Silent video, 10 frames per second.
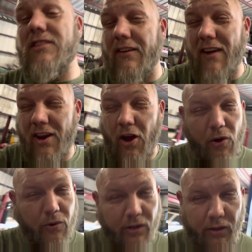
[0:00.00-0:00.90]
had to
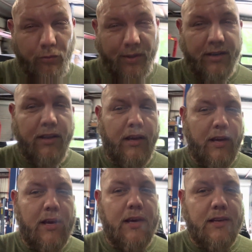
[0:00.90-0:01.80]
hone it a little bit
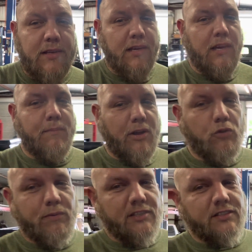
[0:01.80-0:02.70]
to get my
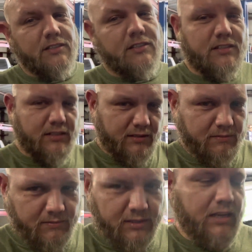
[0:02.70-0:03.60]
new pistons to
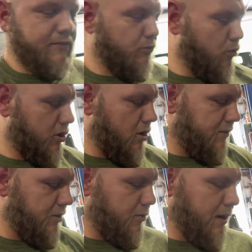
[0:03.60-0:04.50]
even work off
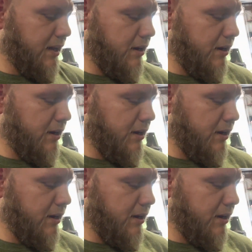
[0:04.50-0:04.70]
in there the way I need